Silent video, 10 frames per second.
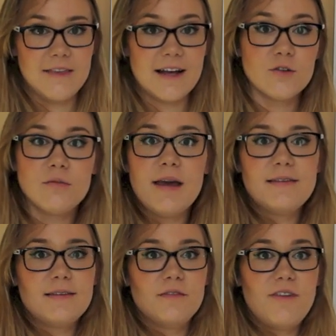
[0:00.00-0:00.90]
That's what
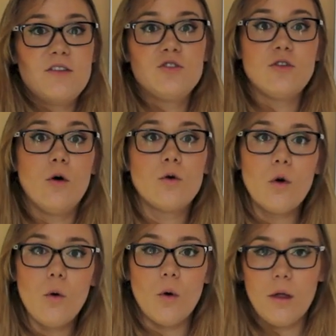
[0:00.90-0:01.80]
makes this event so
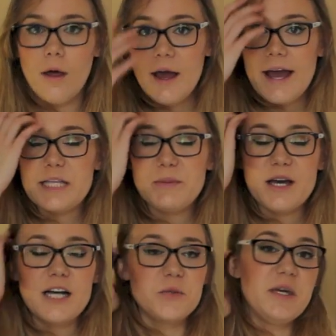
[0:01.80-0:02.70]
cool. It's
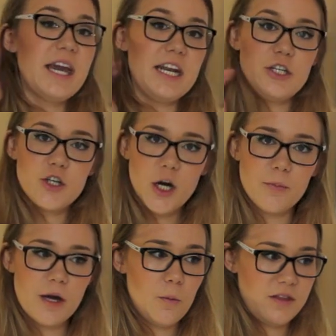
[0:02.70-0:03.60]
because we can
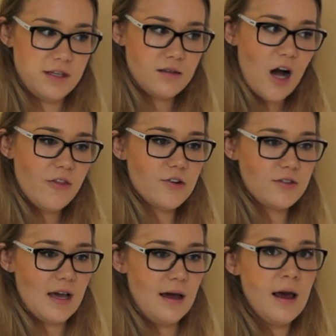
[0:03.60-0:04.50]
interpret what this author
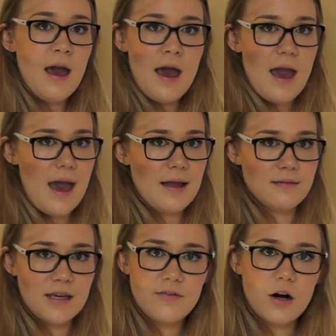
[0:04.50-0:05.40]
said
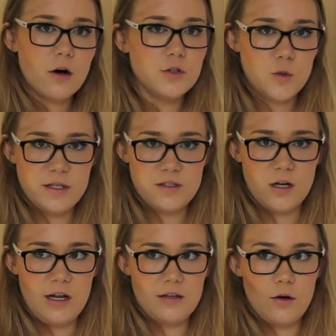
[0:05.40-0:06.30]
and give our own twist
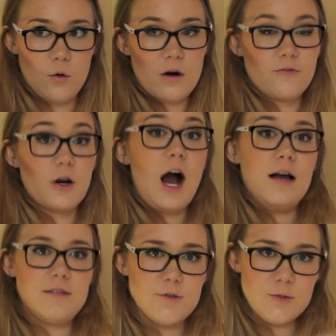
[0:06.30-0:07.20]
on it in order for
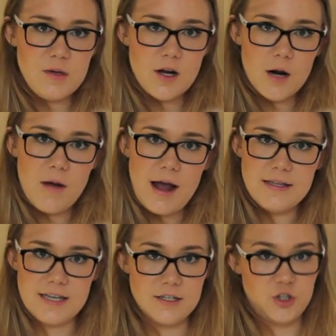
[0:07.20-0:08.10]
us to speak our
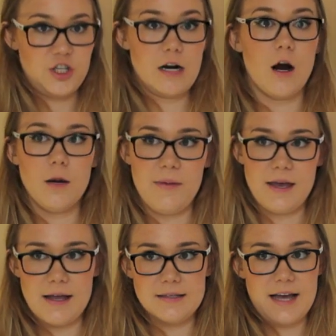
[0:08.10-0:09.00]
minds and to share our
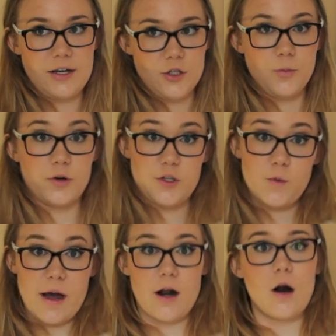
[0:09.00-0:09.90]
opinions and to
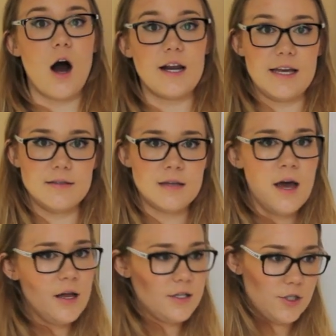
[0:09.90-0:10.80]
persuade our audience
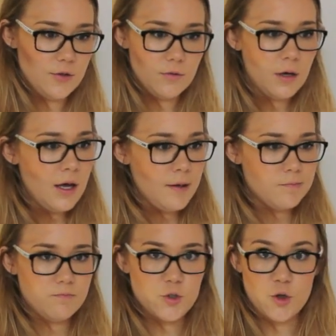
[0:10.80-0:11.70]
to
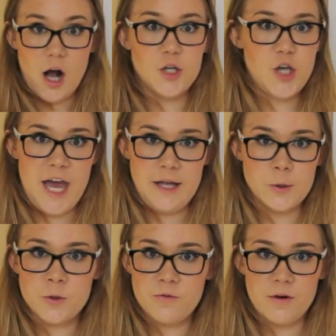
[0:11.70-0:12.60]
draw
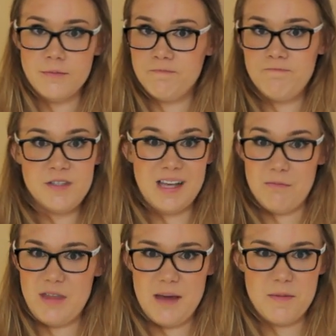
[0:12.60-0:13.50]
change from
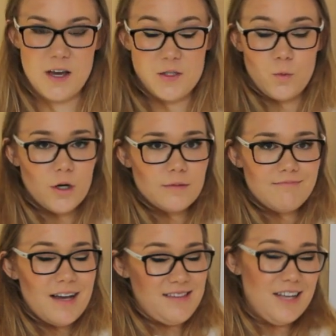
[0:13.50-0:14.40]
something, because
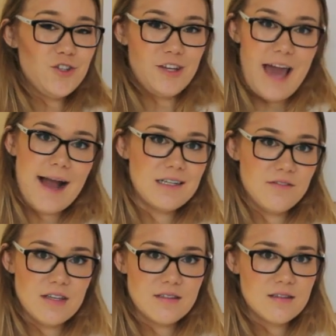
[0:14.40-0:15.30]
we're essentially
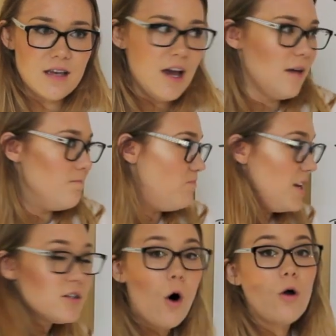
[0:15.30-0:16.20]
activists.
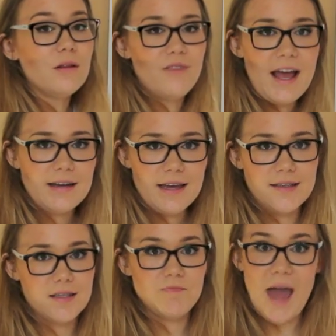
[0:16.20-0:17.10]
This whole event
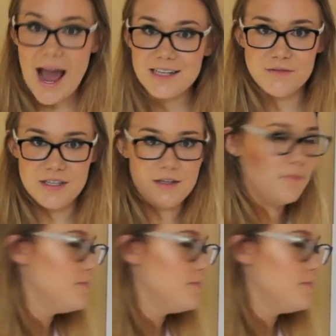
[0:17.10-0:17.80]
is activism.